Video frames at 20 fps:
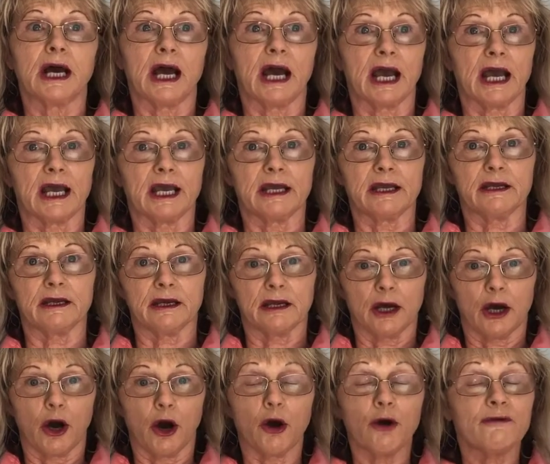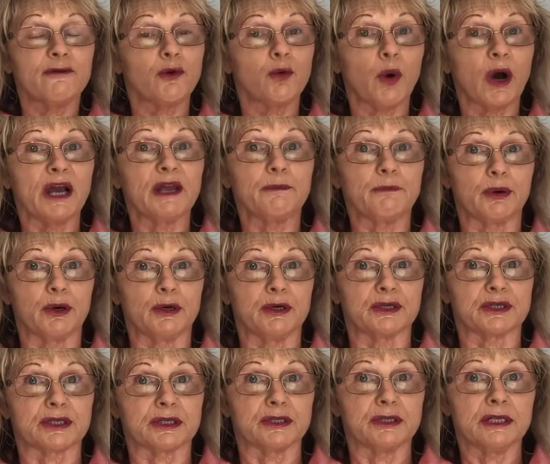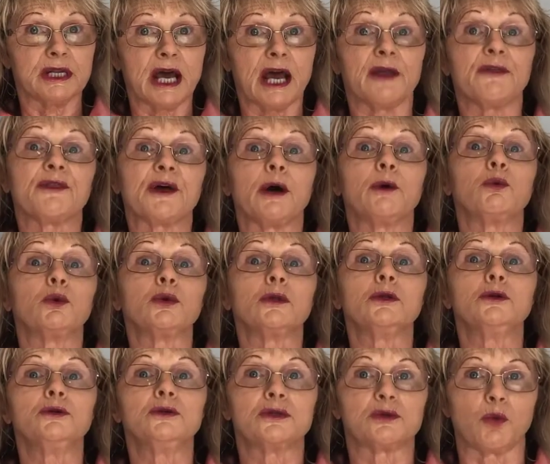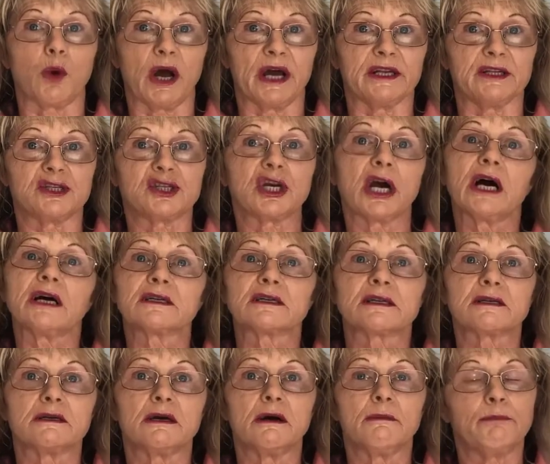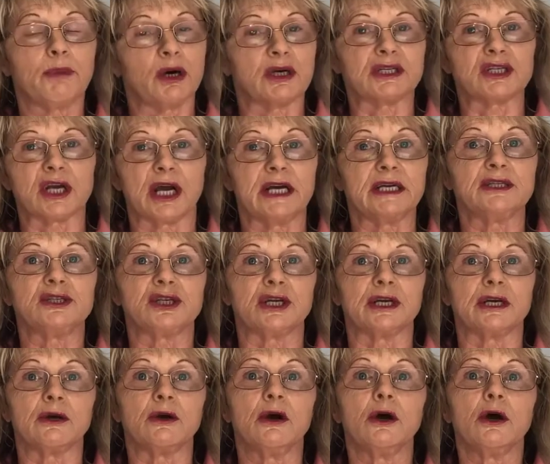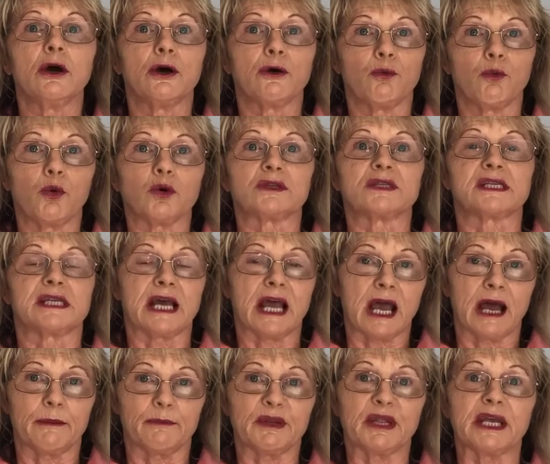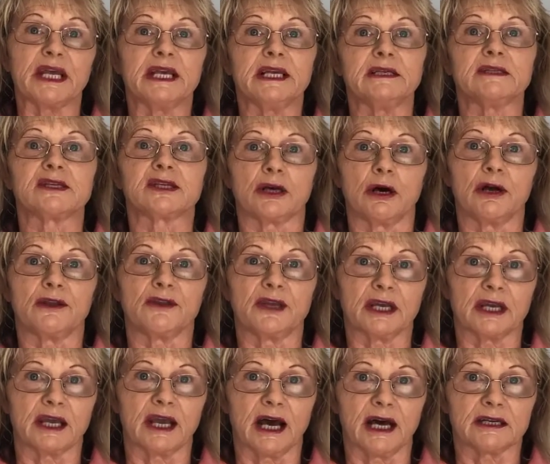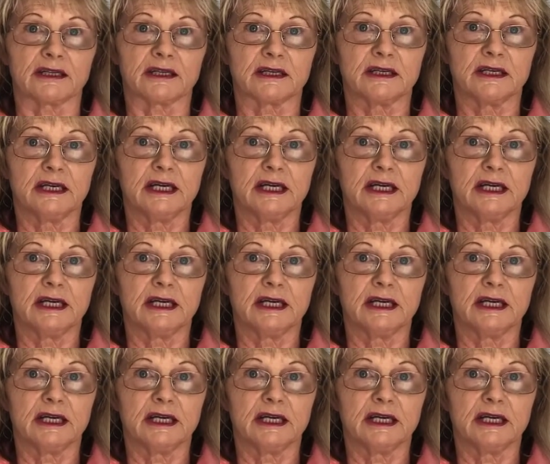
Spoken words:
a overweight person, and they will lose weight just by changing what's happening inside their gut.